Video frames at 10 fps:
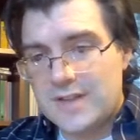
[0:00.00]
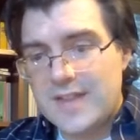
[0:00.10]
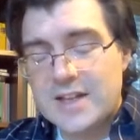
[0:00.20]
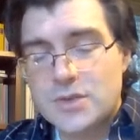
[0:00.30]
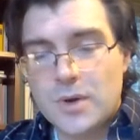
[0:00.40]
and
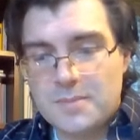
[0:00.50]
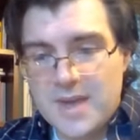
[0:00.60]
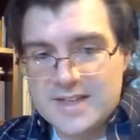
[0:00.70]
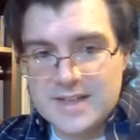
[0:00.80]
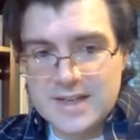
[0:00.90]
that's what
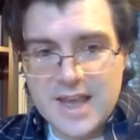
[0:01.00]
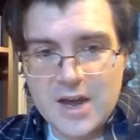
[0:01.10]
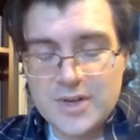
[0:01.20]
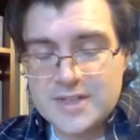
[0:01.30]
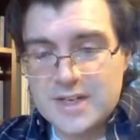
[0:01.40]
makes it
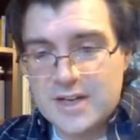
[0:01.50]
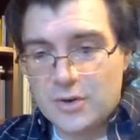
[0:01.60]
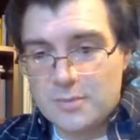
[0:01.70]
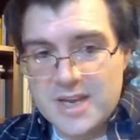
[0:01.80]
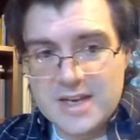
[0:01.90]
count as an
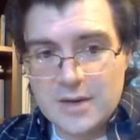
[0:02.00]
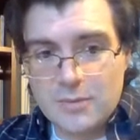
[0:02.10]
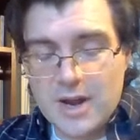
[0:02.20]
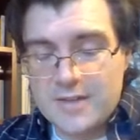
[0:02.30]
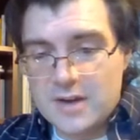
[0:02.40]
intermediate
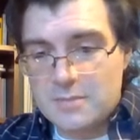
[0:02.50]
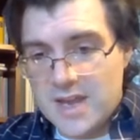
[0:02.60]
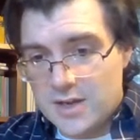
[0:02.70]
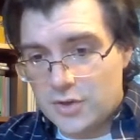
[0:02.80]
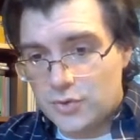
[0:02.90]
rather than a
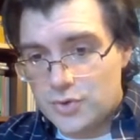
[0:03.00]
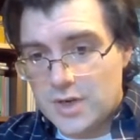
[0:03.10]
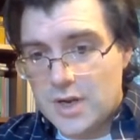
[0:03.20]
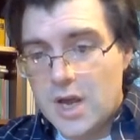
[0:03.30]
main conclusion.